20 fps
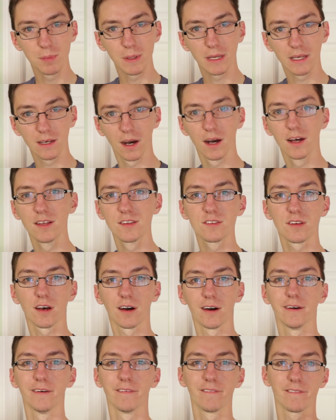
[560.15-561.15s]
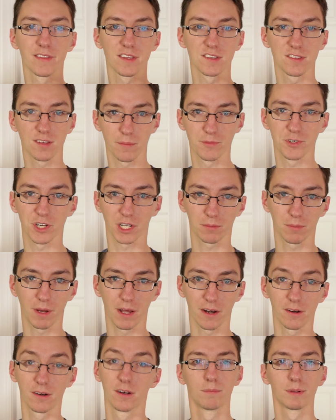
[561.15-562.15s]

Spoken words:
because of the subject matter.